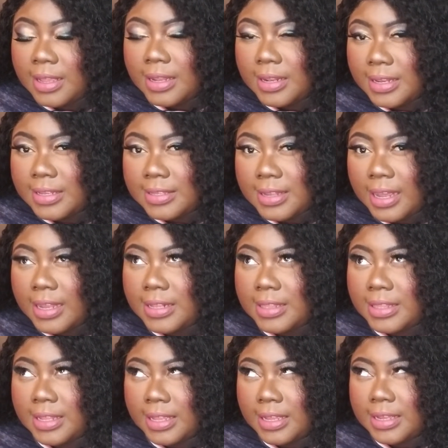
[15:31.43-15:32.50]
This not
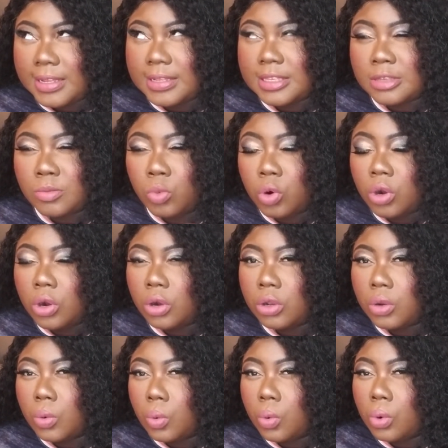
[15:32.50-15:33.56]
thick, it's more on
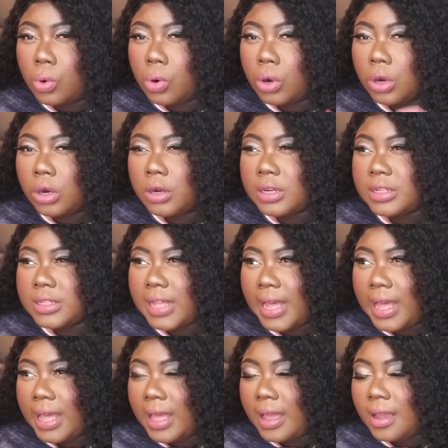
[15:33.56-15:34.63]
the watery
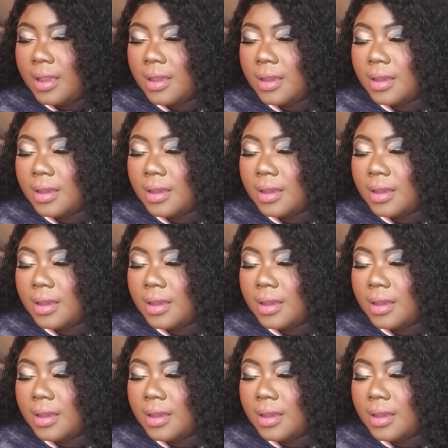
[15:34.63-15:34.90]
side.